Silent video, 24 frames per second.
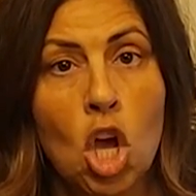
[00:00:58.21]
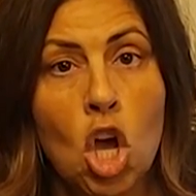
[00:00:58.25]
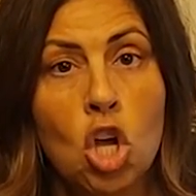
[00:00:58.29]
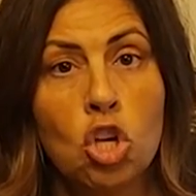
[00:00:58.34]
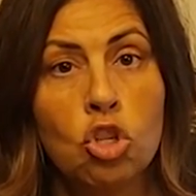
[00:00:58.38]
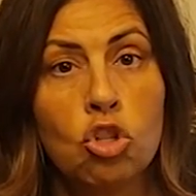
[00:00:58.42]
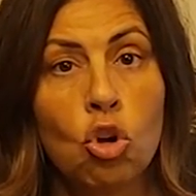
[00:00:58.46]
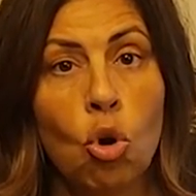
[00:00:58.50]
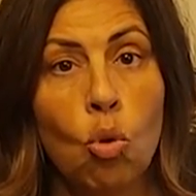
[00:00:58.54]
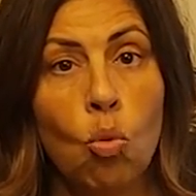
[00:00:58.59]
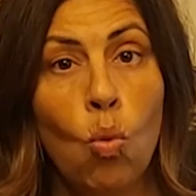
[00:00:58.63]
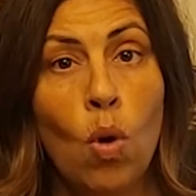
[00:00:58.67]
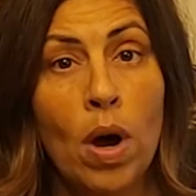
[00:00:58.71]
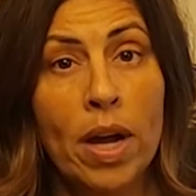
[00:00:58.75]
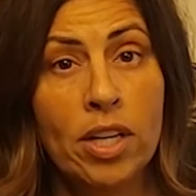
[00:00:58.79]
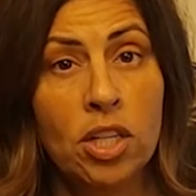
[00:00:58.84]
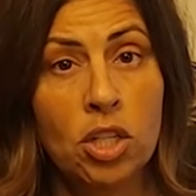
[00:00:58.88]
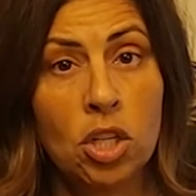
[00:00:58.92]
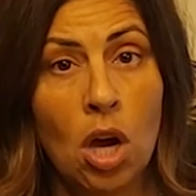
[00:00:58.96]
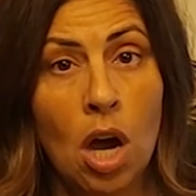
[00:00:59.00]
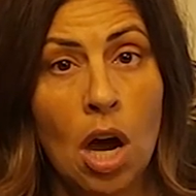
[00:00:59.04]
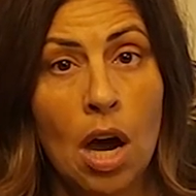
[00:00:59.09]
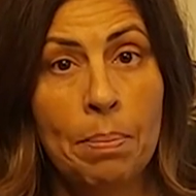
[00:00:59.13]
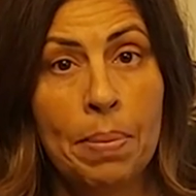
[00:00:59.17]
So one
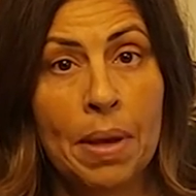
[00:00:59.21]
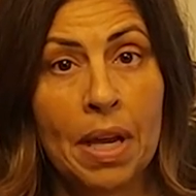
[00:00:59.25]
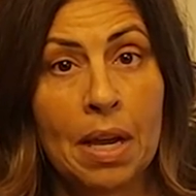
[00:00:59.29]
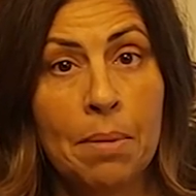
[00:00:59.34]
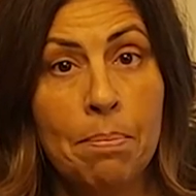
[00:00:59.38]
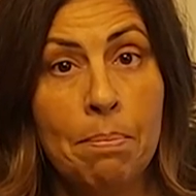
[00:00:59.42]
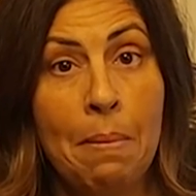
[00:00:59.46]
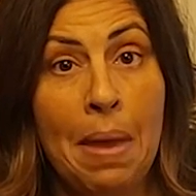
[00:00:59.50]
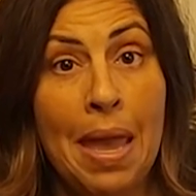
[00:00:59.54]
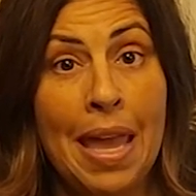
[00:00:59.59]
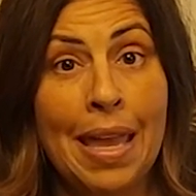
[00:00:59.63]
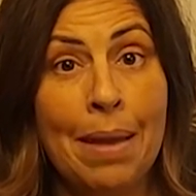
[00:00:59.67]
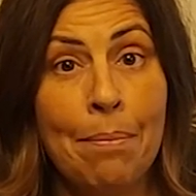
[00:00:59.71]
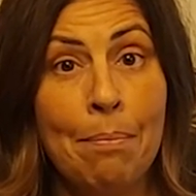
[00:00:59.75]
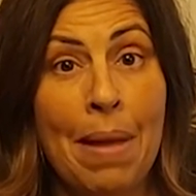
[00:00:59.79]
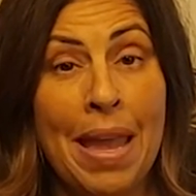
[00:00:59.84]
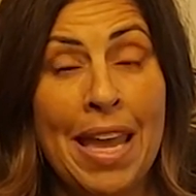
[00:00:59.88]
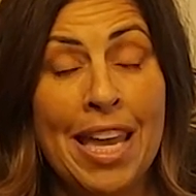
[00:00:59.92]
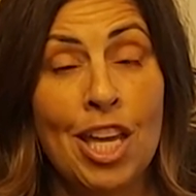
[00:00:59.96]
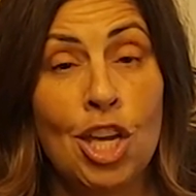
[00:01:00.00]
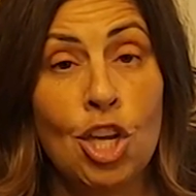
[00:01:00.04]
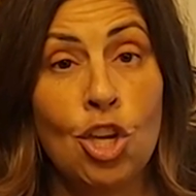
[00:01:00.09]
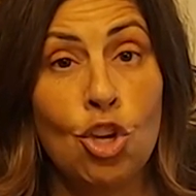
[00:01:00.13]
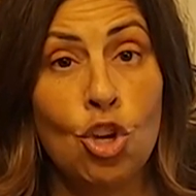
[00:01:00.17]
topic may
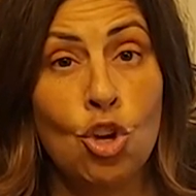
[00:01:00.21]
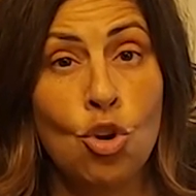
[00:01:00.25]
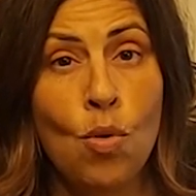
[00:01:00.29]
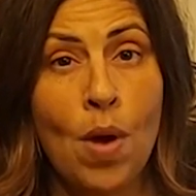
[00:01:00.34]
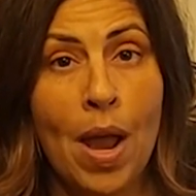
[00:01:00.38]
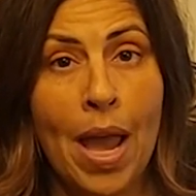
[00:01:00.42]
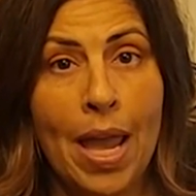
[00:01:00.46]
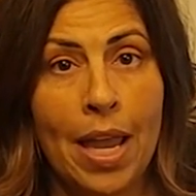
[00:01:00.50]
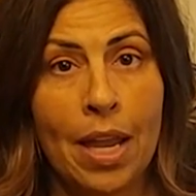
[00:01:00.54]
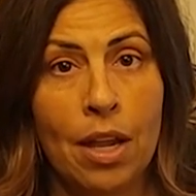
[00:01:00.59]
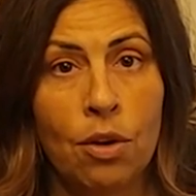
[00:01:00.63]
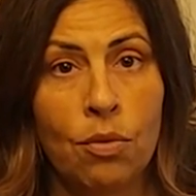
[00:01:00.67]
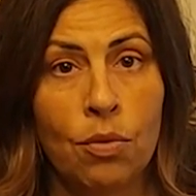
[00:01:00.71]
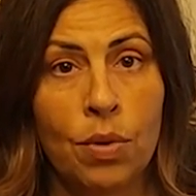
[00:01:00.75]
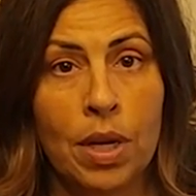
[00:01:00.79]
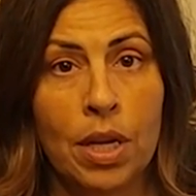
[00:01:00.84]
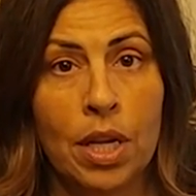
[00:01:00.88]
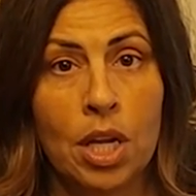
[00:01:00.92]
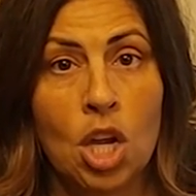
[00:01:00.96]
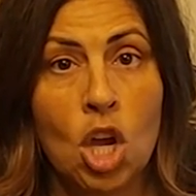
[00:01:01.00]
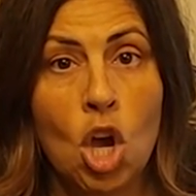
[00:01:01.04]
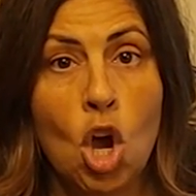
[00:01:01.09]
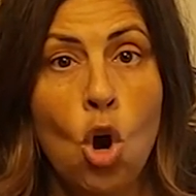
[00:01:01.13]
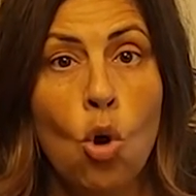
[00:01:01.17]
make you
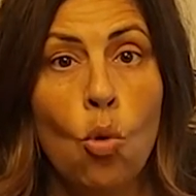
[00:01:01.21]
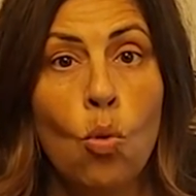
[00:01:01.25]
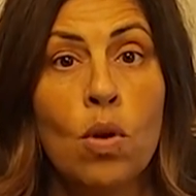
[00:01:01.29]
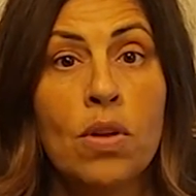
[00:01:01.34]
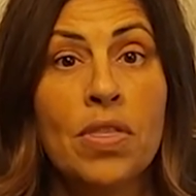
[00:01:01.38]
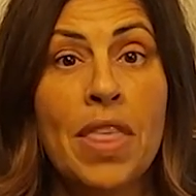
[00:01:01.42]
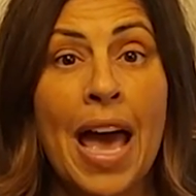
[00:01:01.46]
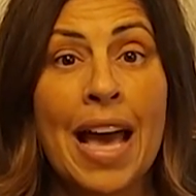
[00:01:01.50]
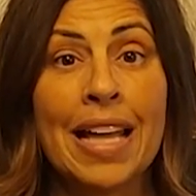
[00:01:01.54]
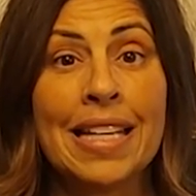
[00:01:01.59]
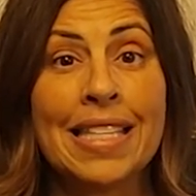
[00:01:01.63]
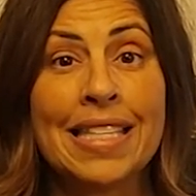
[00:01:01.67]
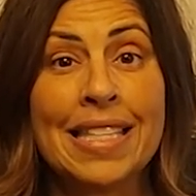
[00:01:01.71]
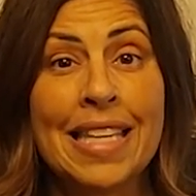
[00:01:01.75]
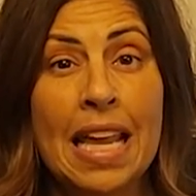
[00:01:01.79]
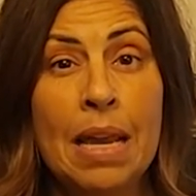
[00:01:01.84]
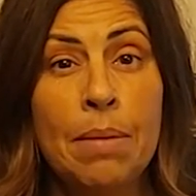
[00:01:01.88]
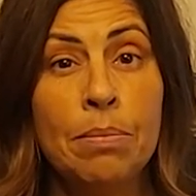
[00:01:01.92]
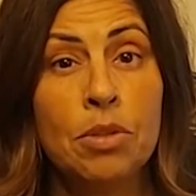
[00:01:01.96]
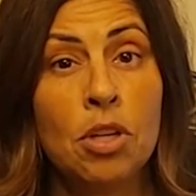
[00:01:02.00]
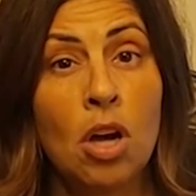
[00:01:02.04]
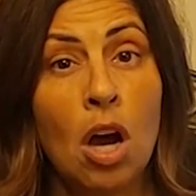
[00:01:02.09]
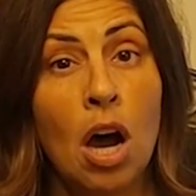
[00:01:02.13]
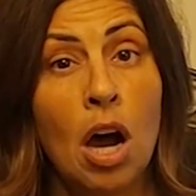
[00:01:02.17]
angry, where that
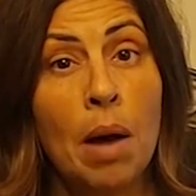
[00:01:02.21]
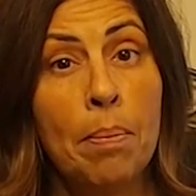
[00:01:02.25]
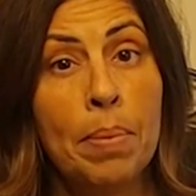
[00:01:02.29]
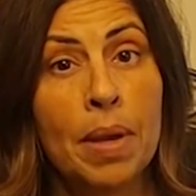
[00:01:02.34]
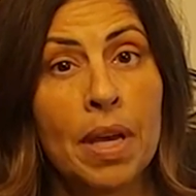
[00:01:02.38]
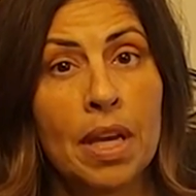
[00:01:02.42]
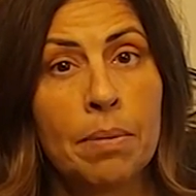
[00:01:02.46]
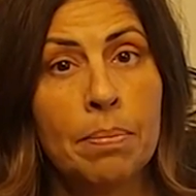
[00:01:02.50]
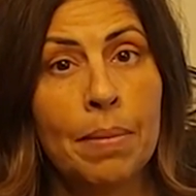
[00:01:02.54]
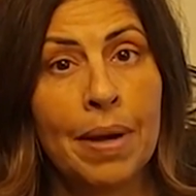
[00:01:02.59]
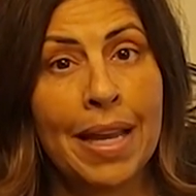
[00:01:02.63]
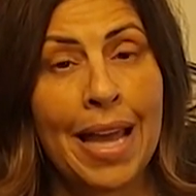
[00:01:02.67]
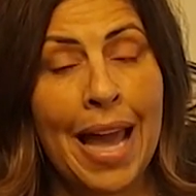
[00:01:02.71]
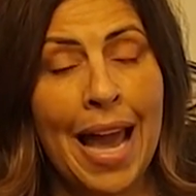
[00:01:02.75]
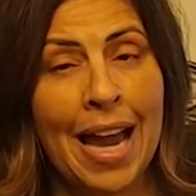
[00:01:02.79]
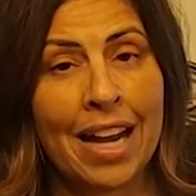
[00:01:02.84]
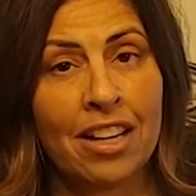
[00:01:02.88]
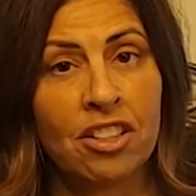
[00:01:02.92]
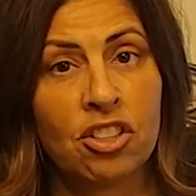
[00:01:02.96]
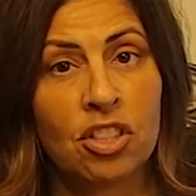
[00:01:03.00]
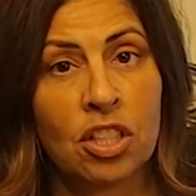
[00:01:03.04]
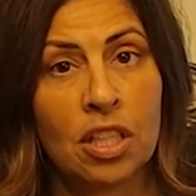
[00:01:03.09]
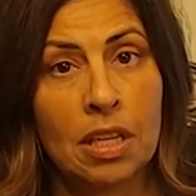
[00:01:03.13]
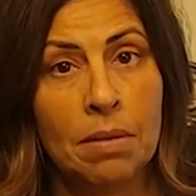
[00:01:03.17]
same topic might
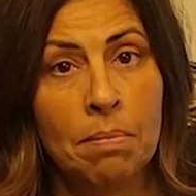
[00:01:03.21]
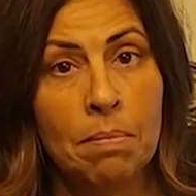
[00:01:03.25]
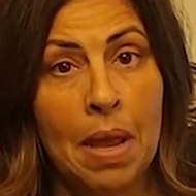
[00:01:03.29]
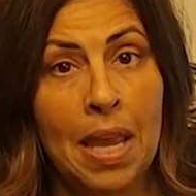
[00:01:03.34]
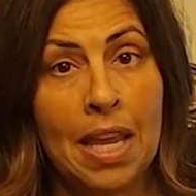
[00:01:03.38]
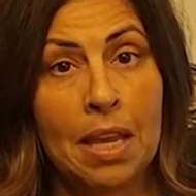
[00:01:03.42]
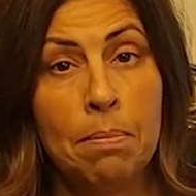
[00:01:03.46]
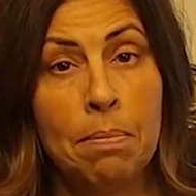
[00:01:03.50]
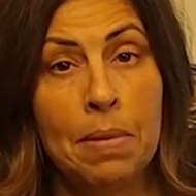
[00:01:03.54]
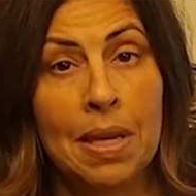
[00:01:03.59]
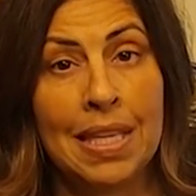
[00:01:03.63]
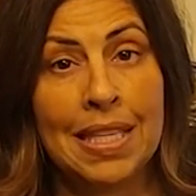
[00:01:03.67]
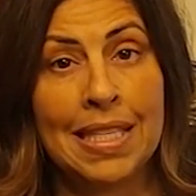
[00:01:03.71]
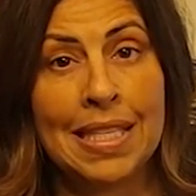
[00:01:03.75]
actually make me